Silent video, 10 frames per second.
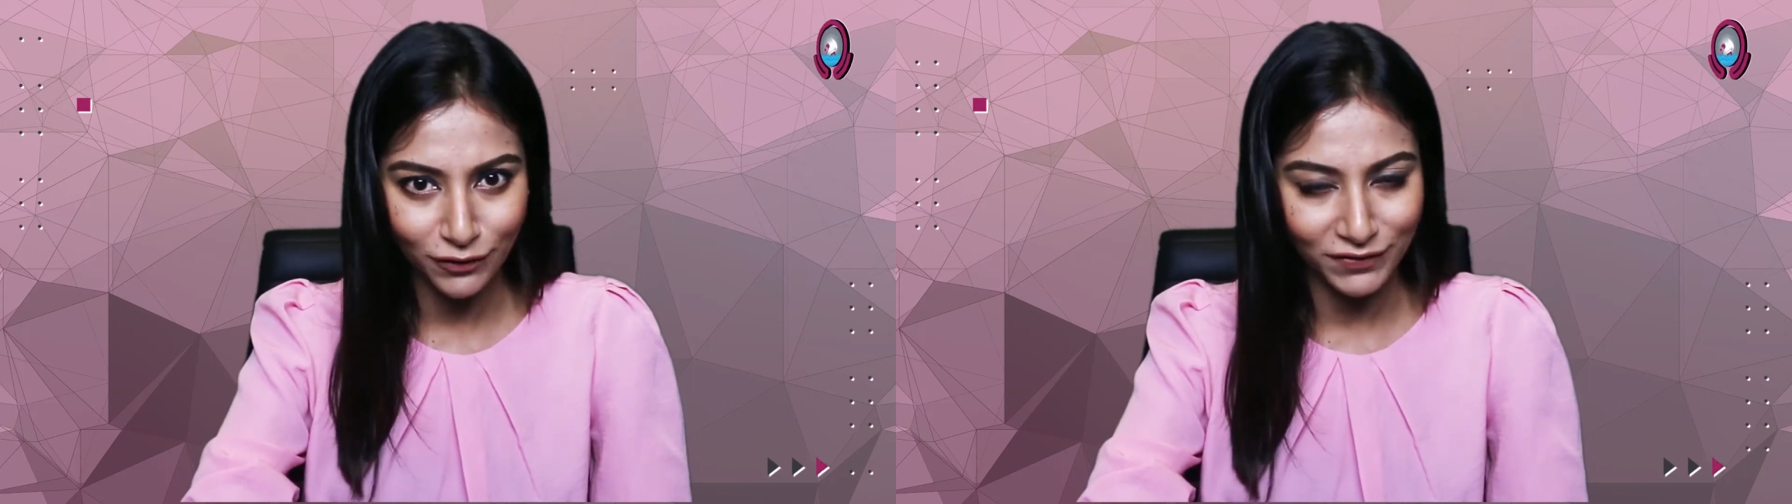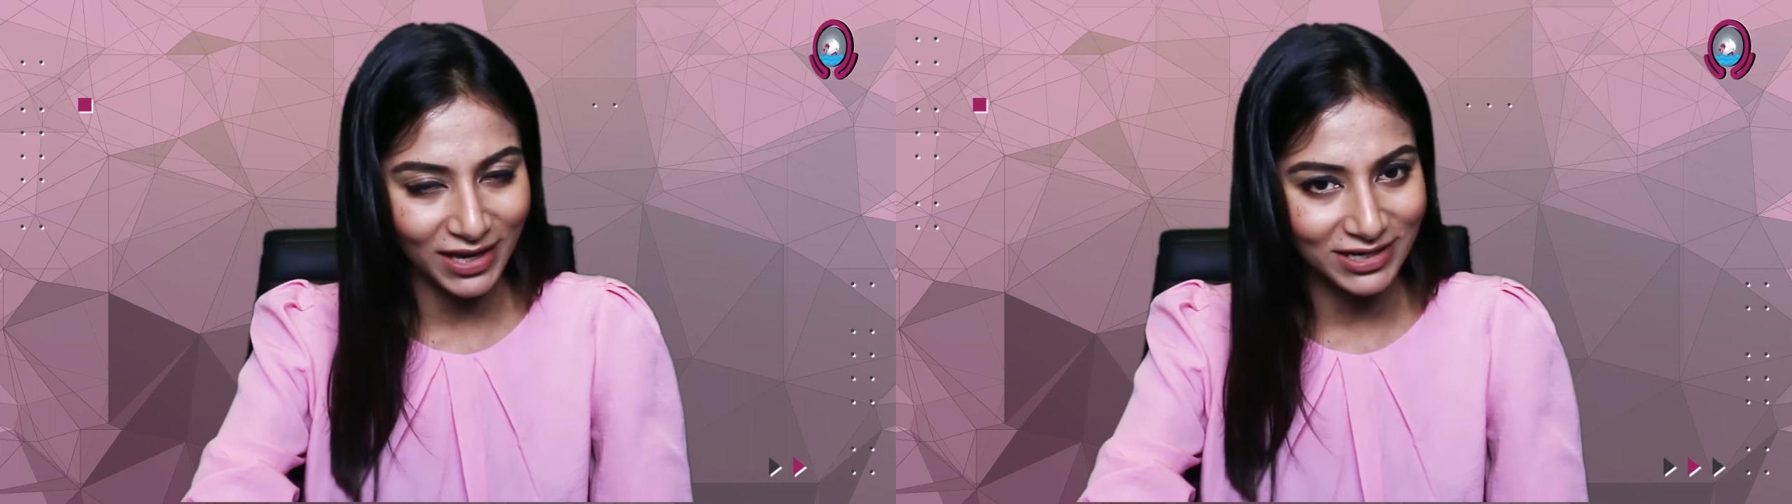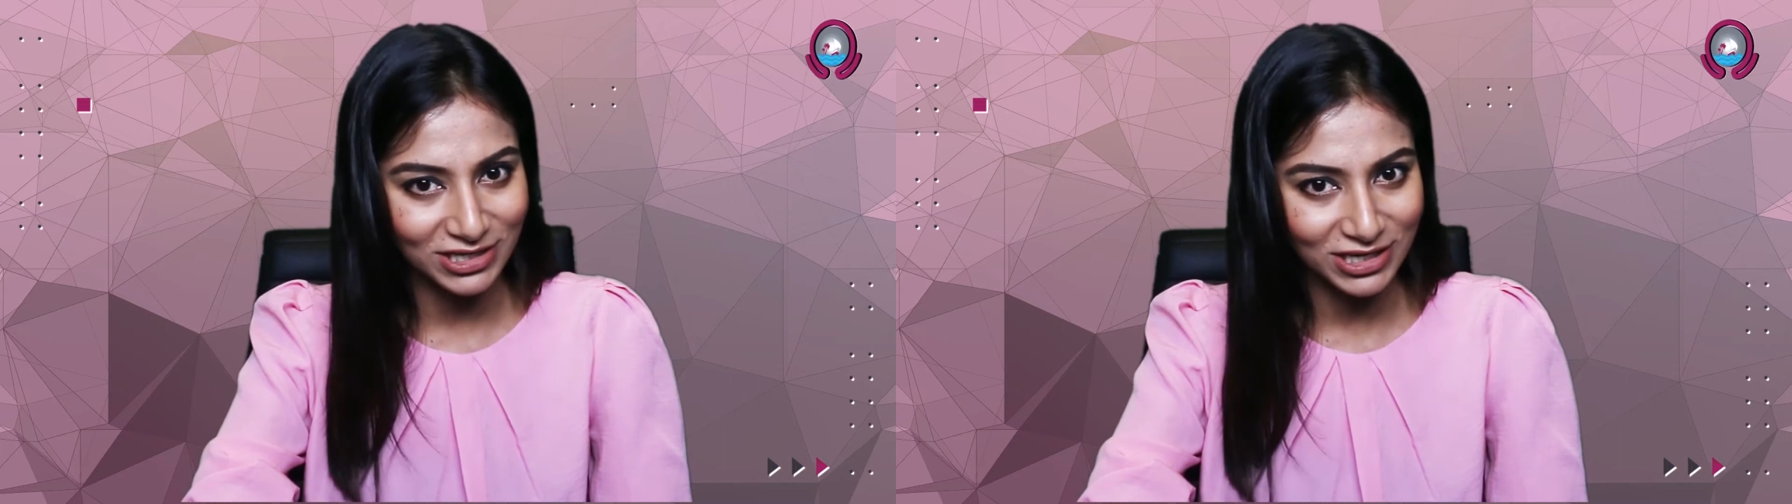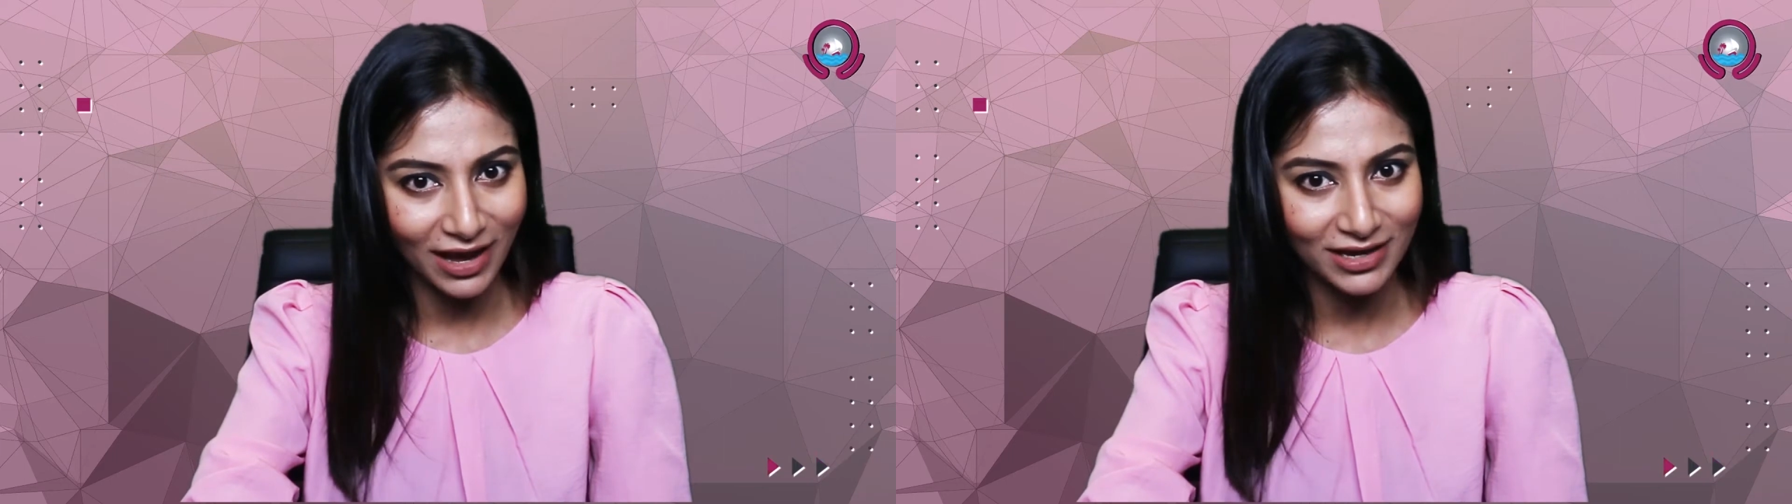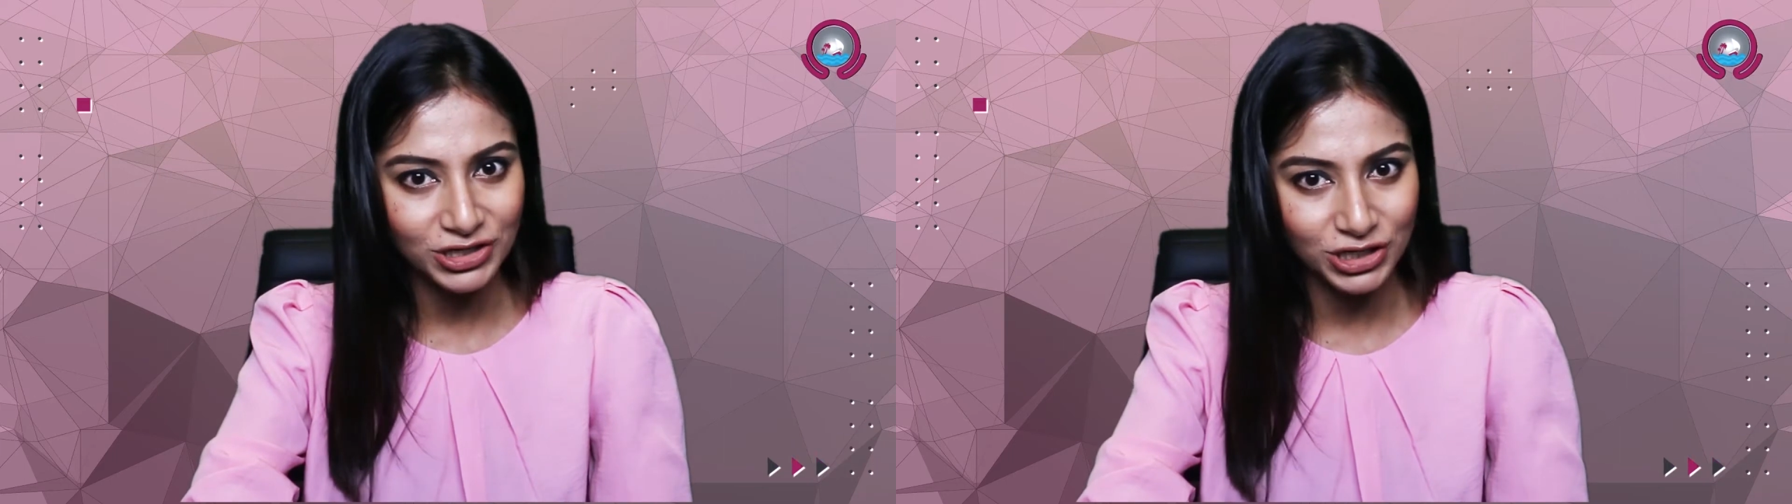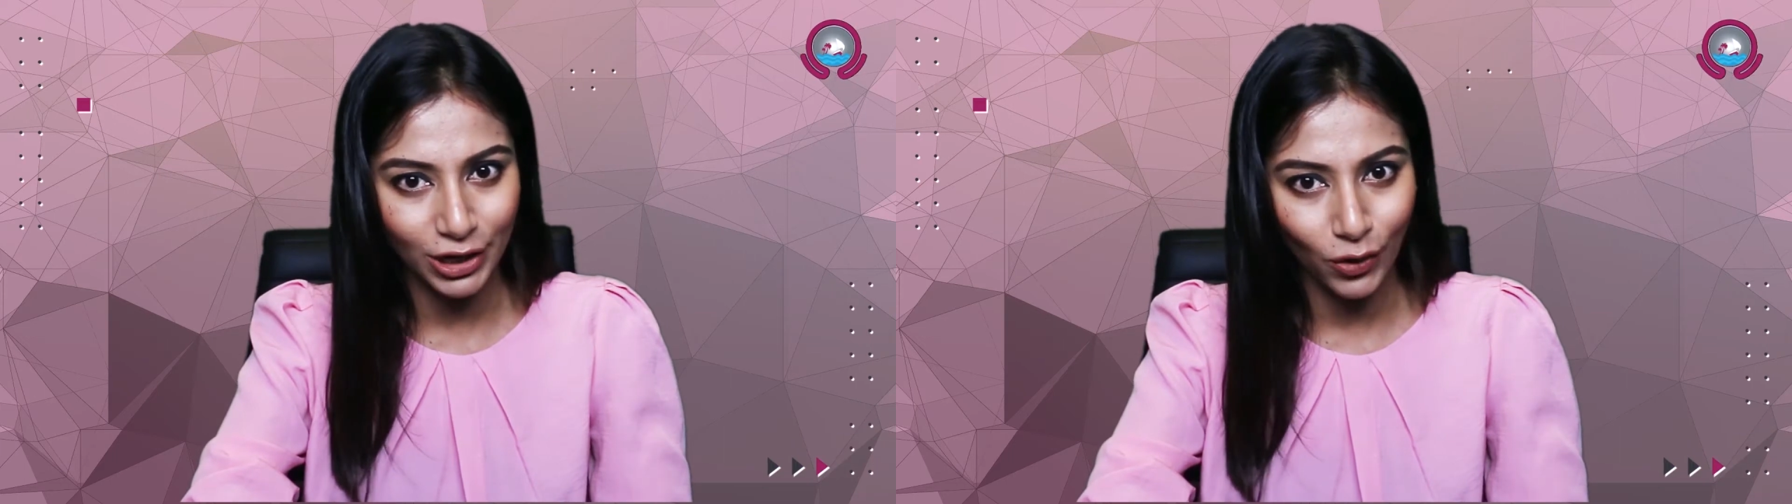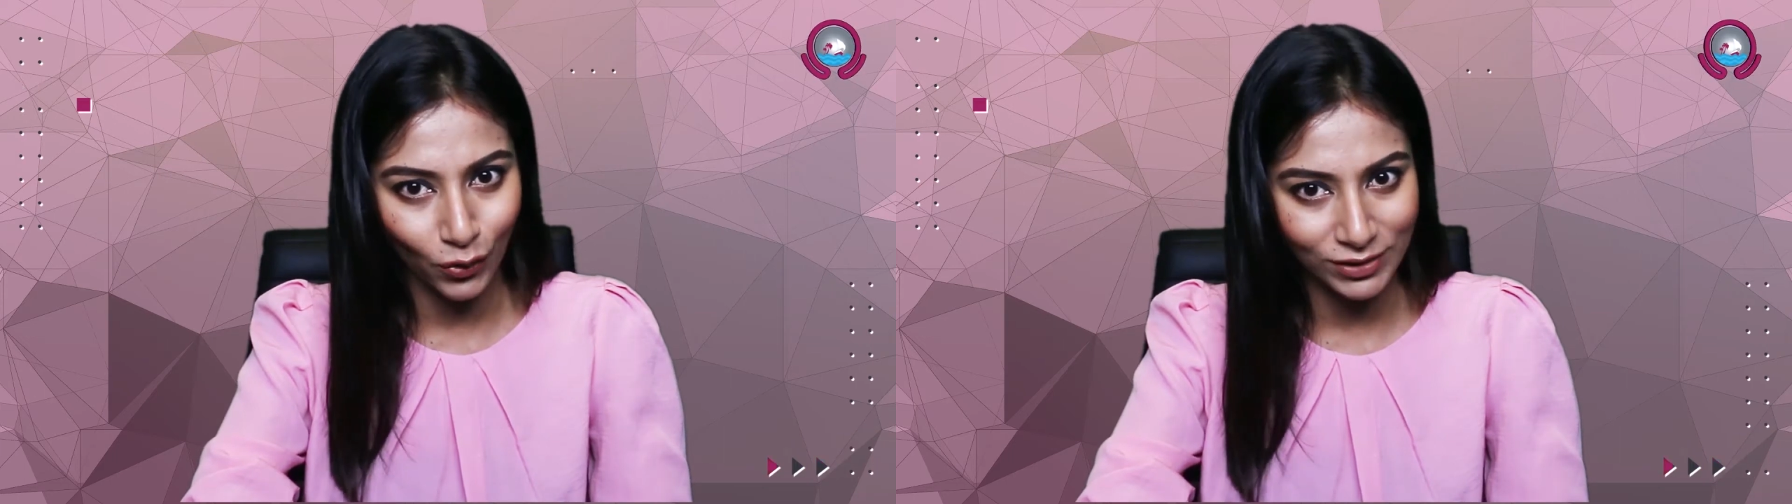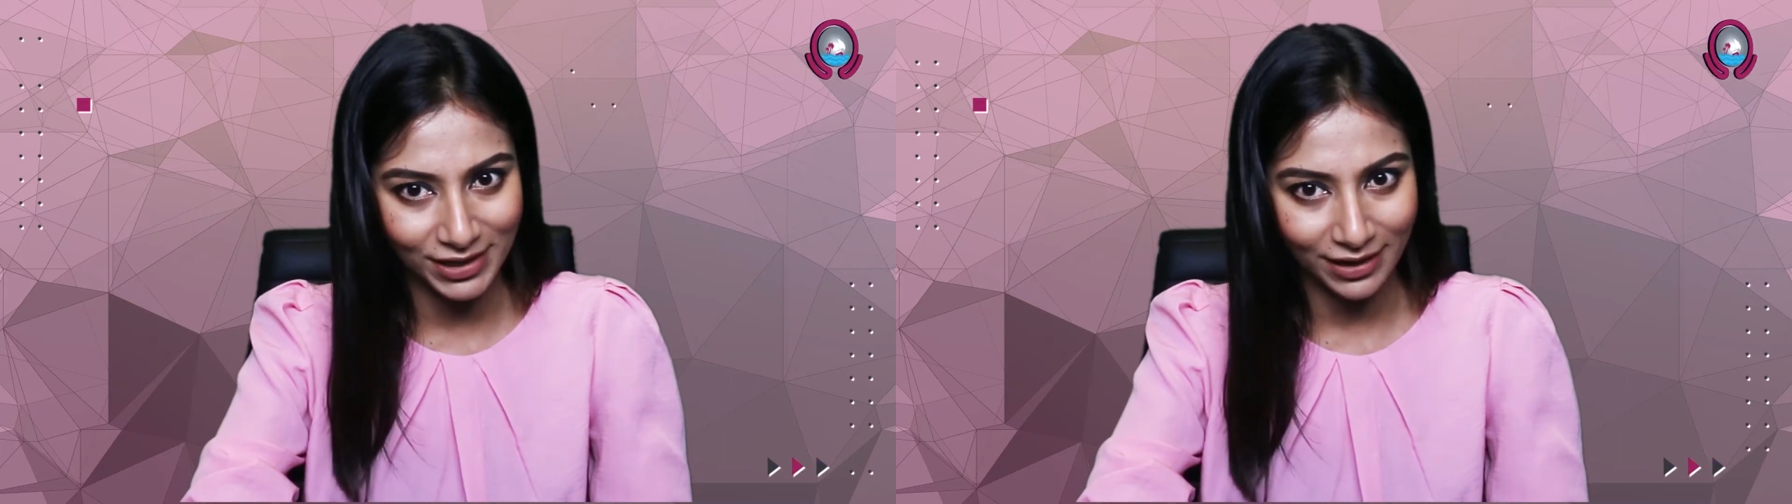of the entire
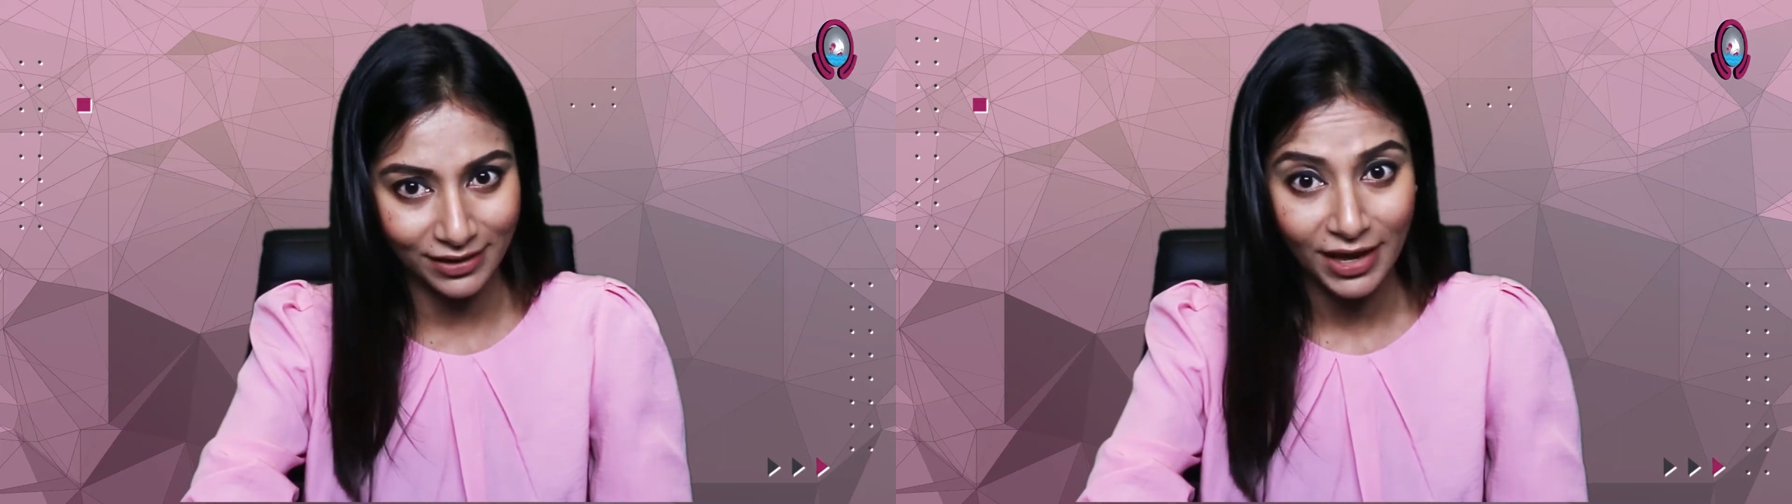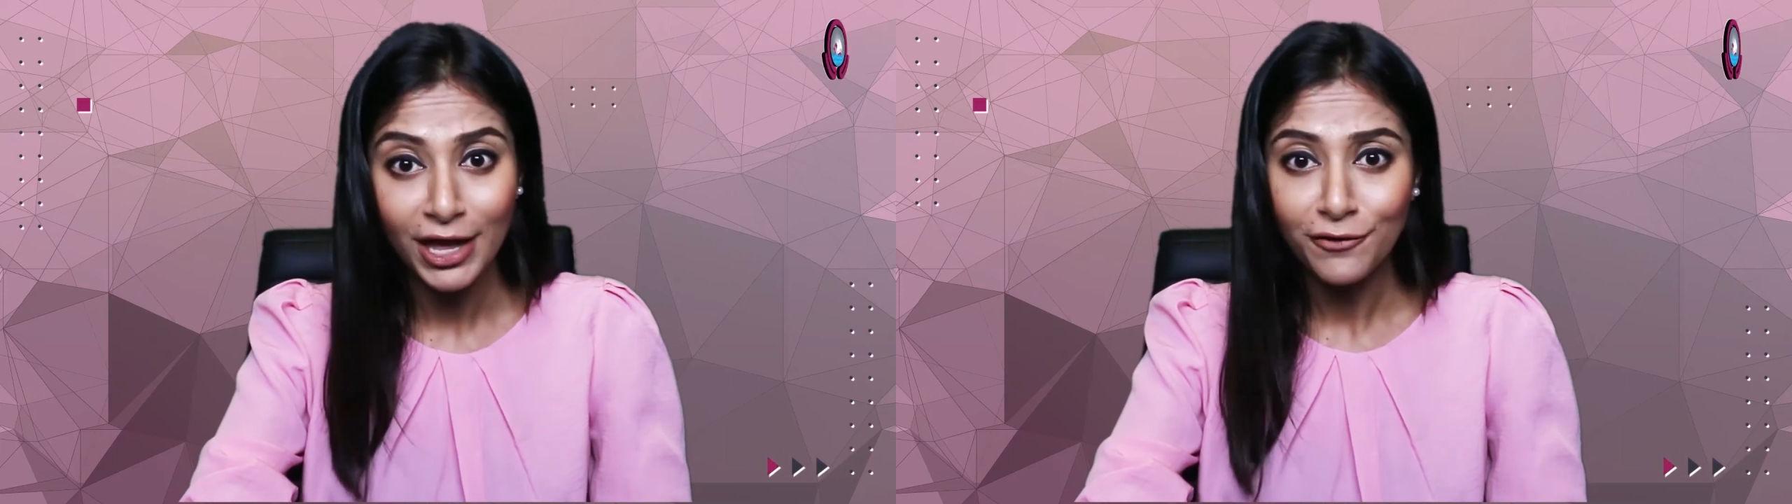shareholding,